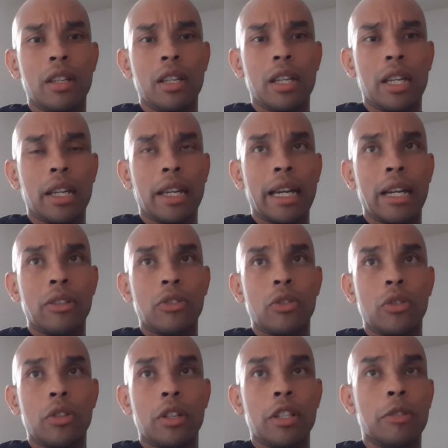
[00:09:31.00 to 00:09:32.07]

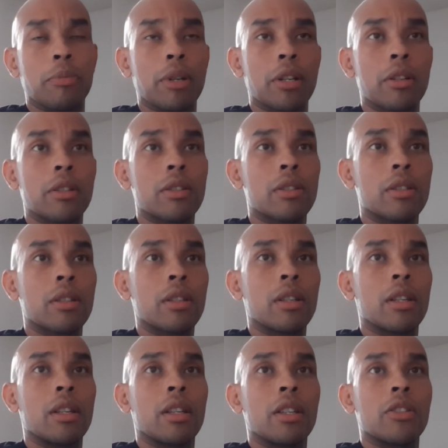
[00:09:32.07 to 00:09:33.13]
encountered or experienced,
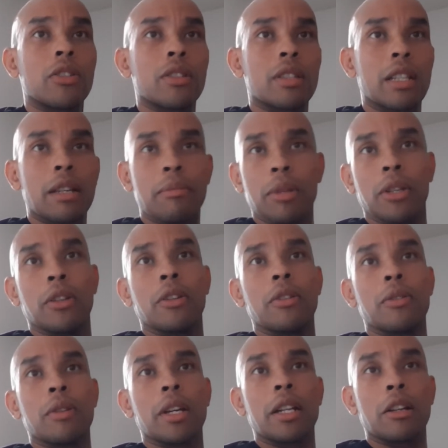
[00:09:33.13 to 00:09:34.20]
just let me
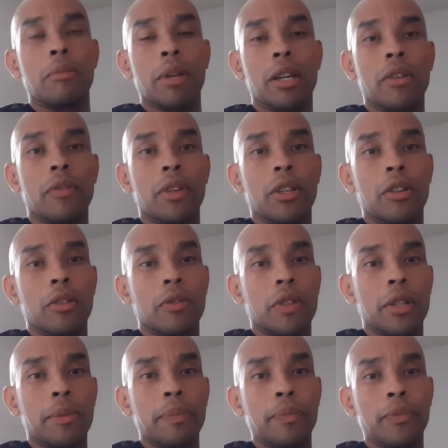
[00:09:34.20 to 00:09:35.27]
know and I'll make a video of
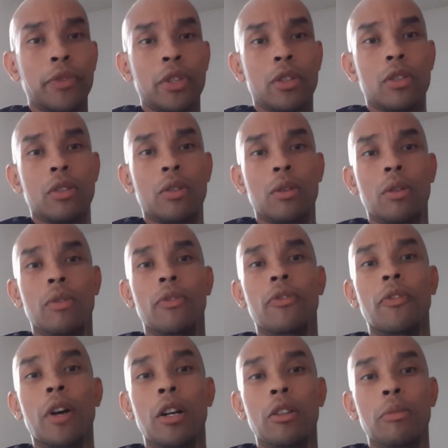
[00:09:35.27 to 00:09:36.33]
it. So
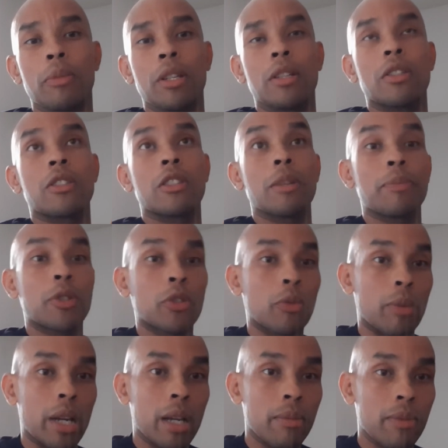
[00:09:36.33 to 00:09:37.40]
follow me,
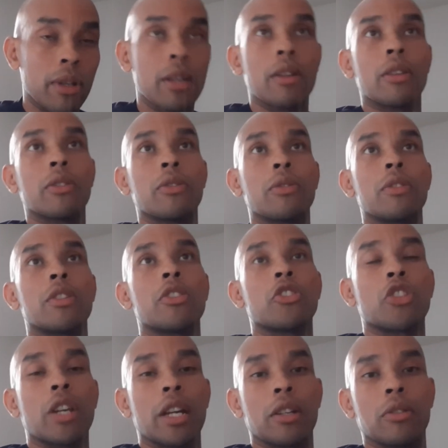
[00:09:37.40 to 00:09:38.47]
subscribe to this
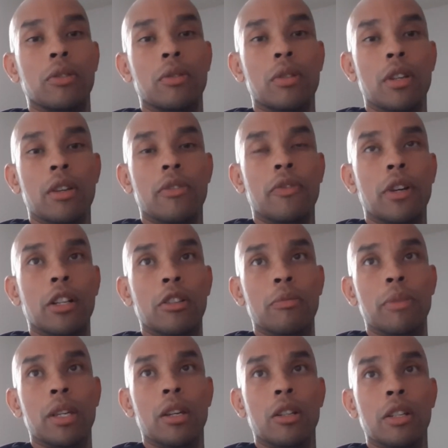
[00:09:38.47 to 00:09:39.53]
channel, follow
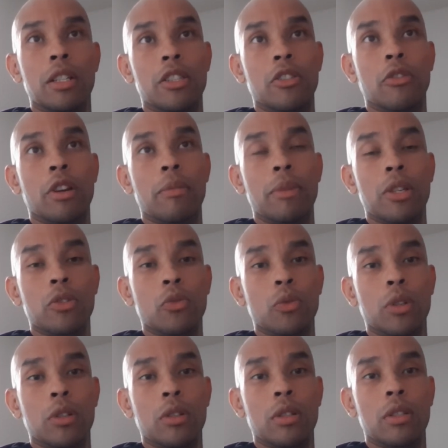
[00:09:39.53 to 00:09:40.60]
me on Instagram as
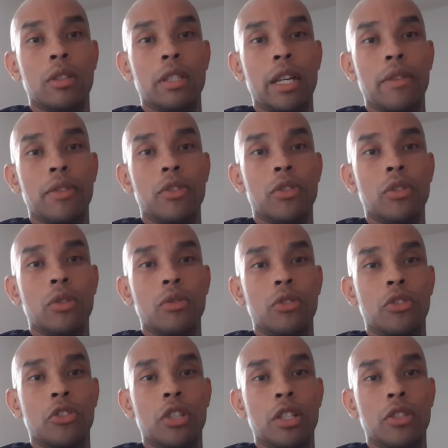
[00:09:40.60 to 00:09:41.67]
well at Savage
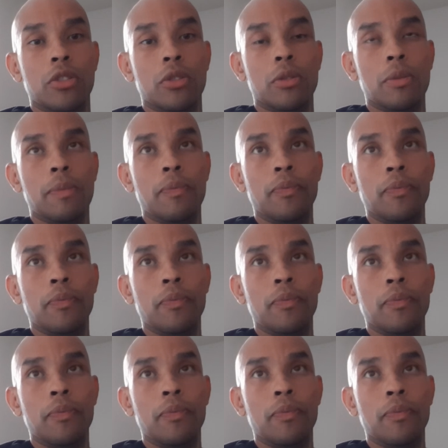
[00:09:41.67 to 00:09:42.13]
Stone Jiu-Jitsu.